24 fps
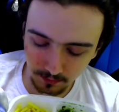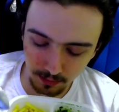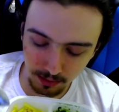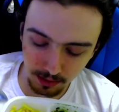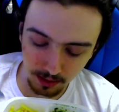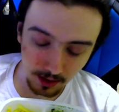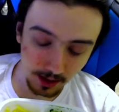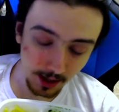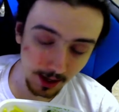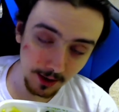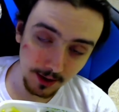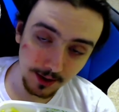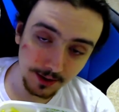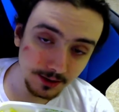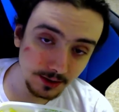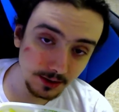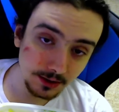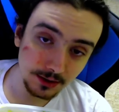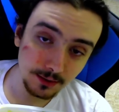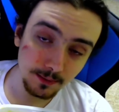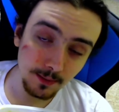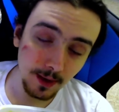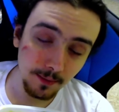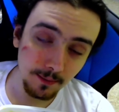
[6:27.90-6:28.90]
Yeah, that's
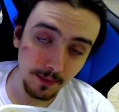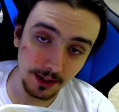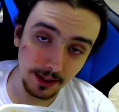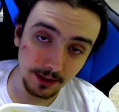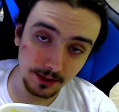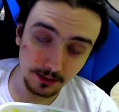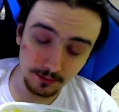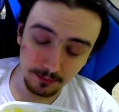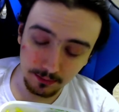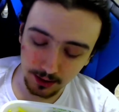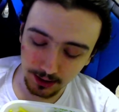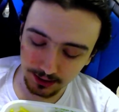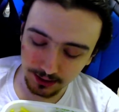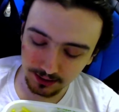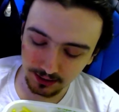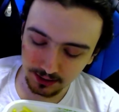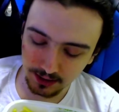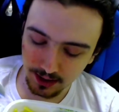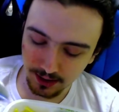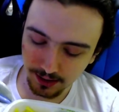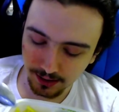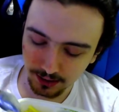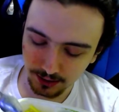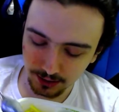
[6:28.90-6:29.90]
just my main complaint
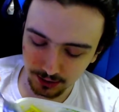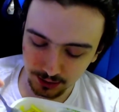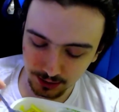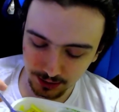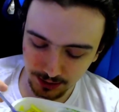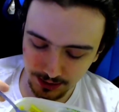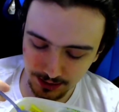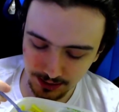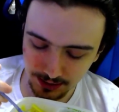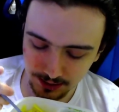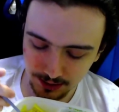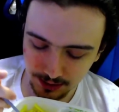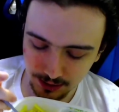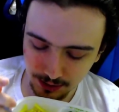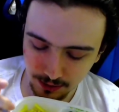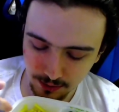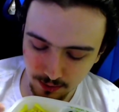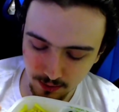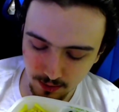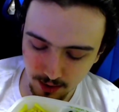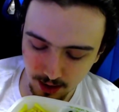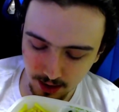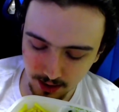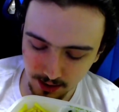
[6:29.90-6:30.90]
there. Cheese too
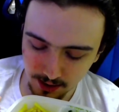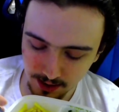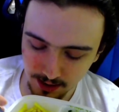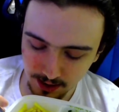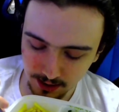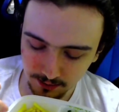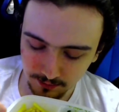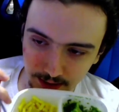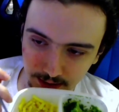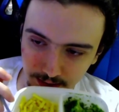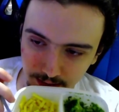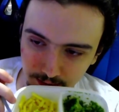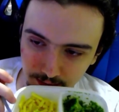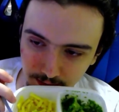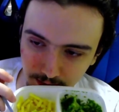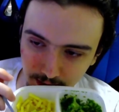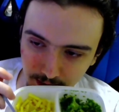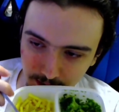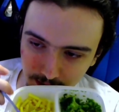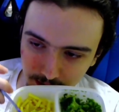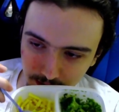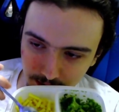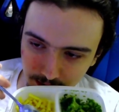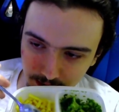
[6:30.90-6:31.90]
watery.
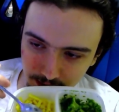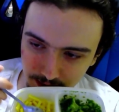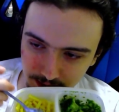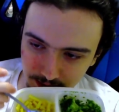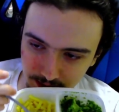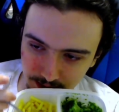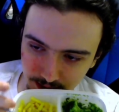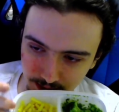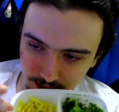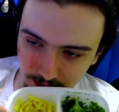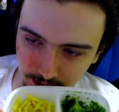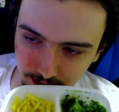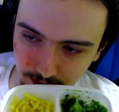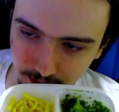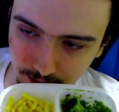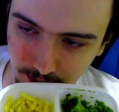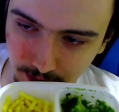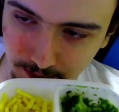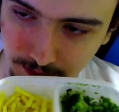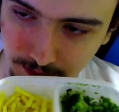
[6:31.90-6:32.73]
Maybe you can see it a little bit